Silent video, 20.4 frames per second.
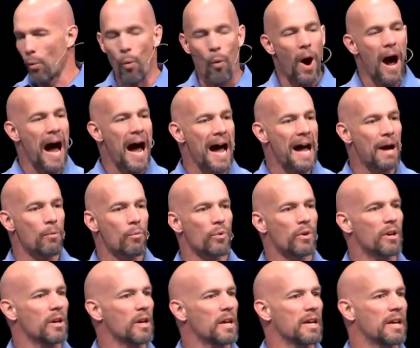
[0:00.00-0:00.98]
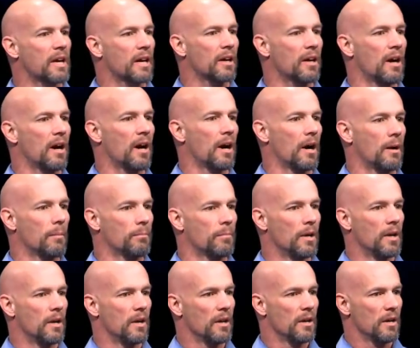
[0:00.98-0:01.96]
Why would he
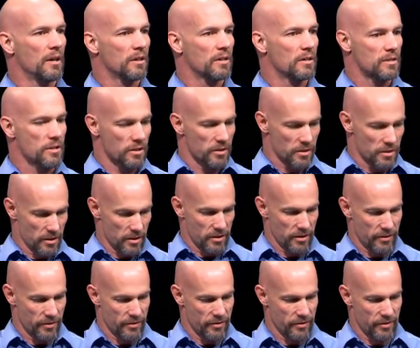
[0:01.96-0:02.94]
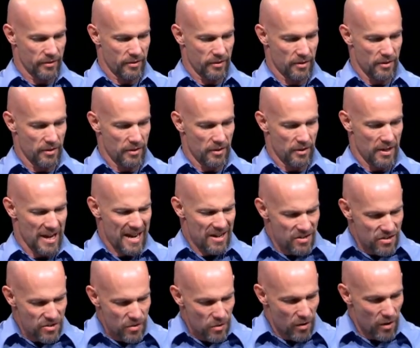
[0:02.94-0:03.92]
come to earth?
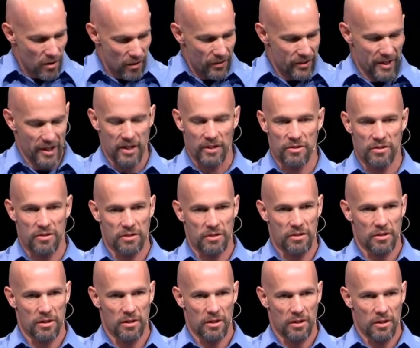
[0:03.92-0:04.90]
and do all this.